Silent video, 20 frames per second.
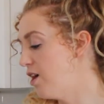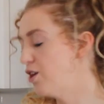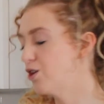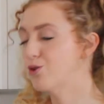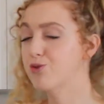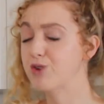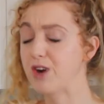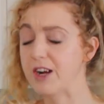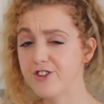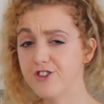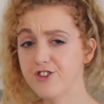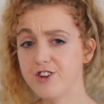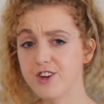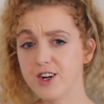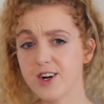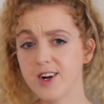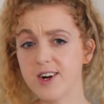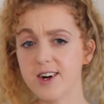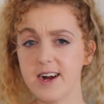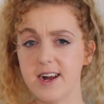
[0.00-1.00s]

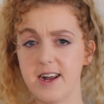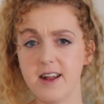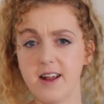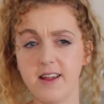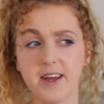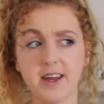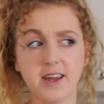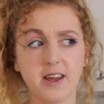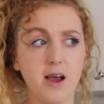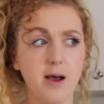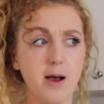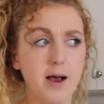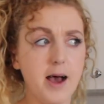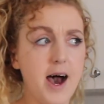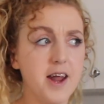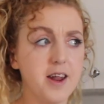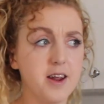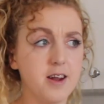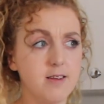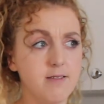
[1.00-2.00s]
crunchier and like
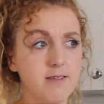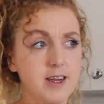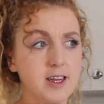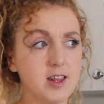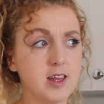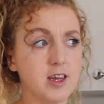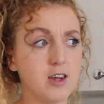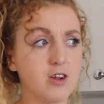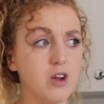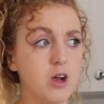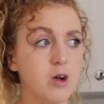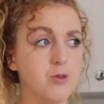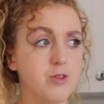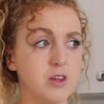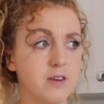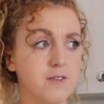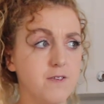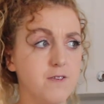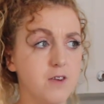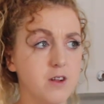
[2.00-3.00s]
added a nice like
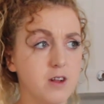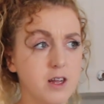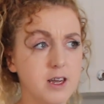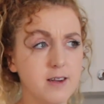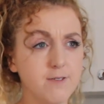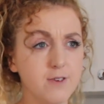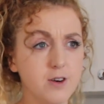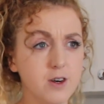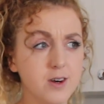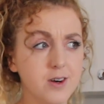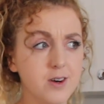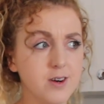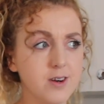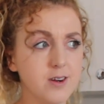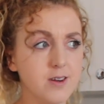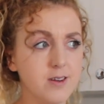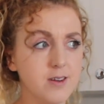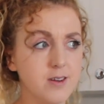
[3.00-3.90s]
toasted flavor